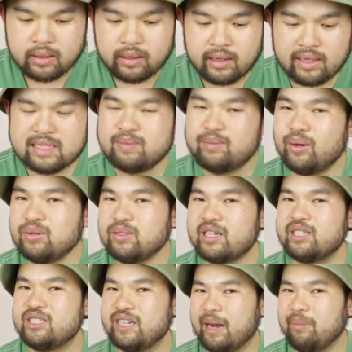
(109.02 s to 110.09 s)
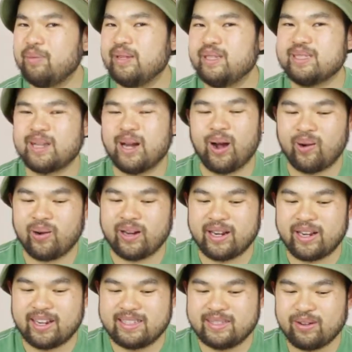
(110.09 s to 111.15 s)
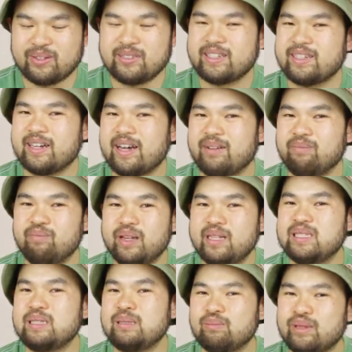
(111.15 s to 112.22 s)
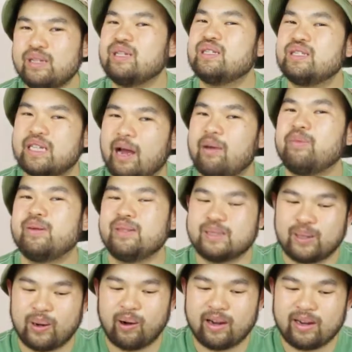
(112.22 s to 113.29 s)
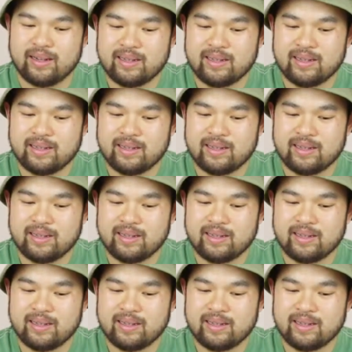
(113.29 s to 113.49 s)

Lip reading: it smells like Japanese curry. It smells like a mincemeat Japanese curry.